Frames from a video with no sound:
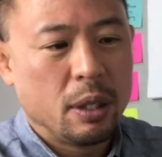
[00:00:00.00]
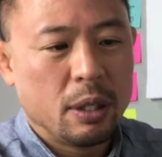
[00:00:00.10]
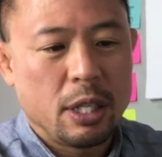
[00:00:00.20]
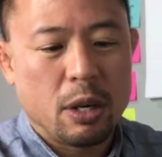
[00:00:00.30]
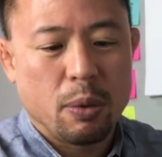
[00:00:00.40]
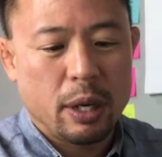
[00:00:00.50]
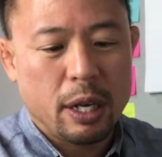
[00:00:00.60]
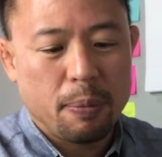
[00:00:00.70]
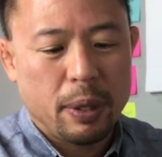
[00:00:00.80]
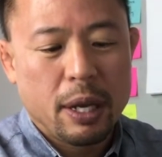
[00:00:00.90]
Tear one
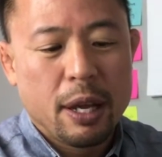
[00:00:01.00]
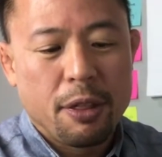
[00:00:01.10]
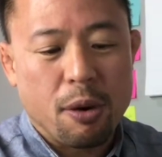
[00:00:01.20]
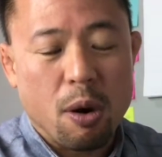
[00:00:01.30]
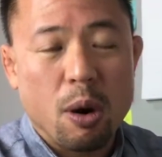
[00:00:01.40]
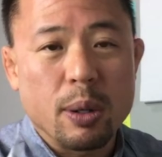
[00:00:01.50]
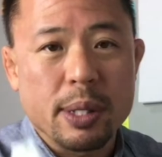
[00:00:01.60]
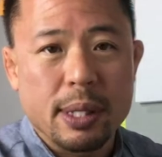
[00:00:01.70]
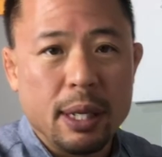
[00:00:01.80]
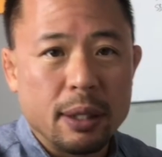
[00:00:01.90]
up. They're all
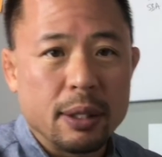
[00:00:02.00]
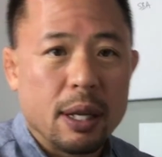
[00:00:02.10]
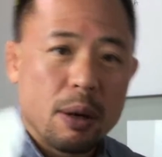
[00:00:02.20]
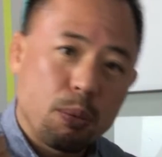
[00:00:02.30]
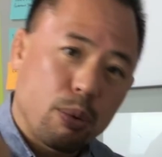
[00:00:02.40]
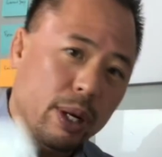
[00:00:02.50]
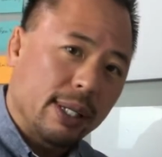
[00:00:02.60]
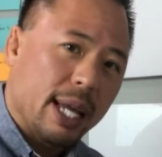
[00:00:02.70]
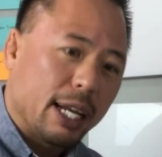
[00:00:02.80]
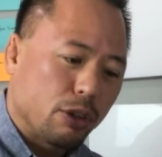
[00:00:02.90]
sealed,
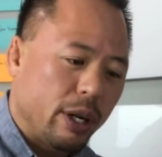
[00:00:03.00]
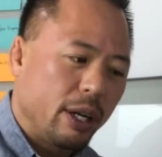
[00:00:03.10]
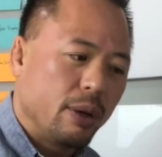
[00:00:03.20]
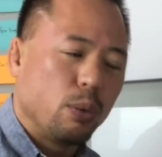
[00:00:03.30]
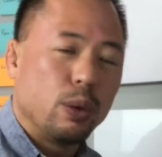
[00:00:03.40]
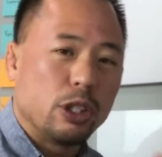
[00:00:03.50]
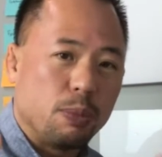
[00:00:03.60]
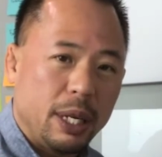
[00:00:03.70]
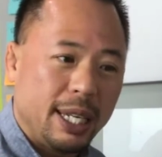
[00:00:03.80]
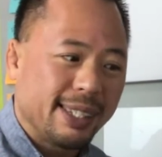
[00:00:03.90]
pre-saturated, which
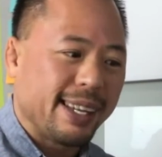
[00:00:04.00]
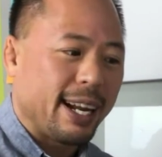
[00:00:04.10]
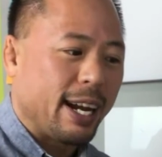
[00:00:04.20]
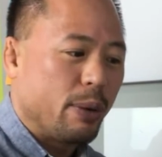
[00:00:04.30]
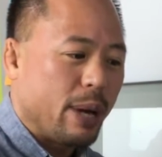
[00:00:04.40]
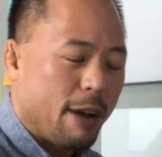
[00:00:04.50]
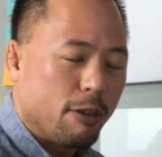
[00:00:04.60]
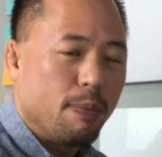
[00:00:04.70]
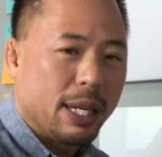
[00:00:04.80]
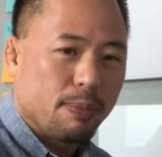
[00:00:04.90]
means that I don't have to
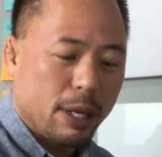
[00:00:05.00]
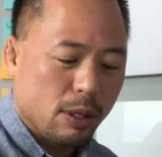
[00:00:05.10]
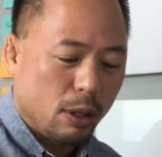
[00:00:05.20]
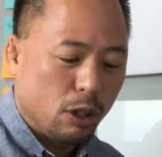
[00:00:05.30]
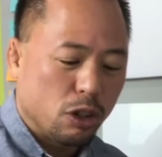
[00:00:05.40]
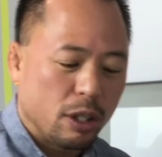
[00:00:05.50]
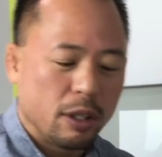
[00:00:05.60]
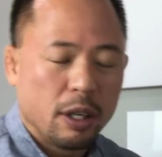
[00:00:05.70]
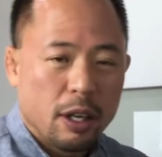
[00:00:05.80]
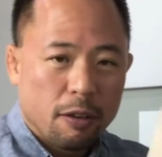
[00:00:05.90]
mix my solution,
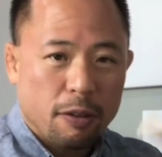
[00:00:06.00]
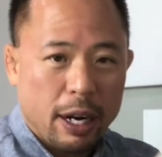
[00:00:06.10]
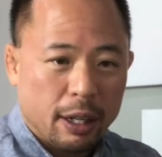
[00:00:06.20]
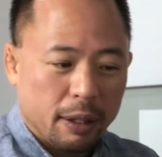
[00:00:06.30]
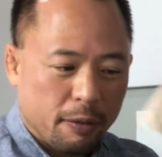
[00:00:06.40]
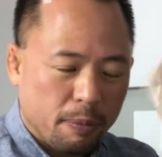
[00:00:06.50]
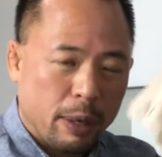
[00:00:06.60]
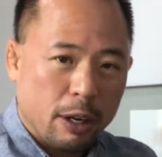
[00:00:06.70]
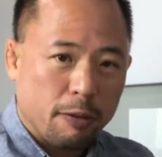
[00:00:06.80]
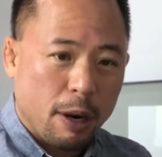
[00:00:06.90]
find a
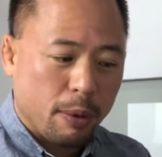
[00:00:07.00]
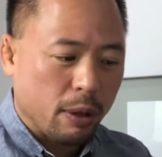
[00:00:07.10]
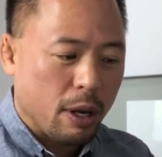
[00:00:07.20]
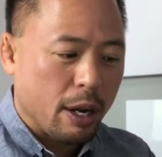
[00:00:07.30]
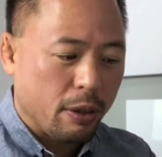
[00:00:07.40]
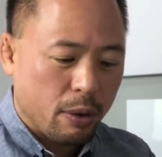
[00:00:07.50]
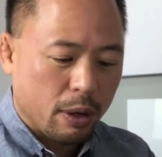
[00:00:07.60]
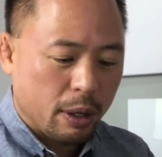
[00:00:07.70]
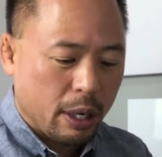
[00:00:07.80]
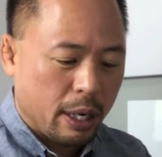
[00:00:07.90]
microfiber cloth or
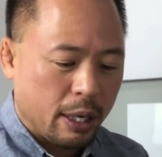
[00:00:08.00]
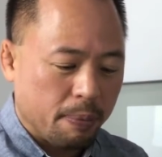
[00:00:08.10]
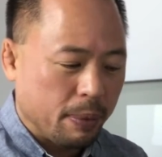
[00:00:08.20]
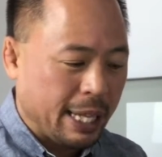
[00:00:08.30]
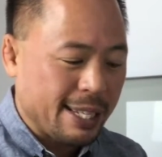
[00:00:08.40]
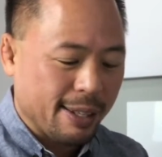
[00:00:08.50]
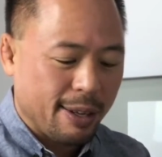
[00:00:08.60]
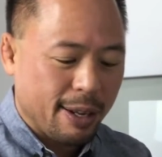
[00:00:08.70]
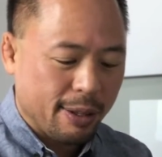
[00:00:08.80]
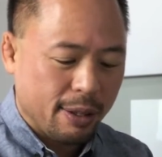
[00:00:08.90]
a lens
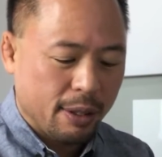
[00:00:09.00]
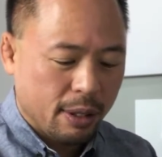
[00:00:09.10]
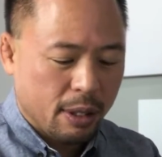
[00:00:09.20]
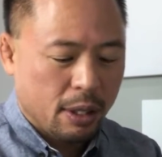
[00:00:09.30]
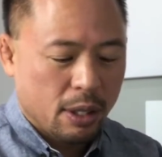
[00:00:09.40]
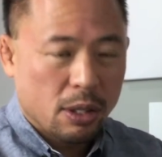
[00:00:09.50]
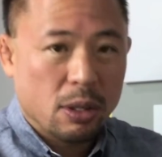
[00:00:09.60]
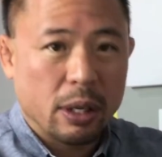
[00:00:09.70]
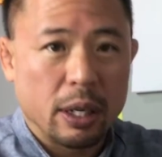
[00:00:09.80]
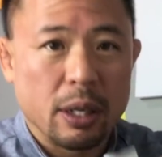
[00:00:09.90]
cloth. So I'm
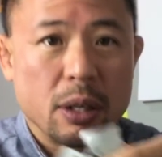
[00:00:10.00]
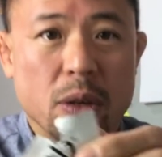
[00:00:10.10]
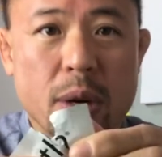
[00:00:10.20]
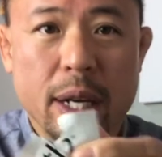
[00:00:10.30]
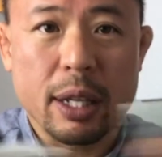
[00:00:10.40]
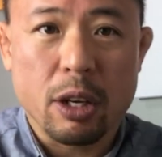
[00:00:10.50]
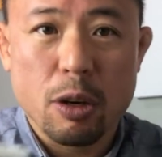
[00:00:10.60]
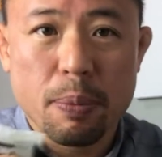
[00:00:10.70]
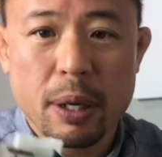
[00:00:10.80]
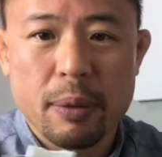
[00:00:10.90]
gonna crack that
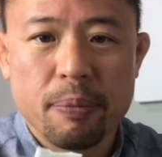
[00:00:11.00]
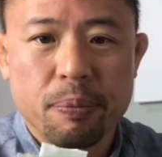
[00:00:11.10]
open.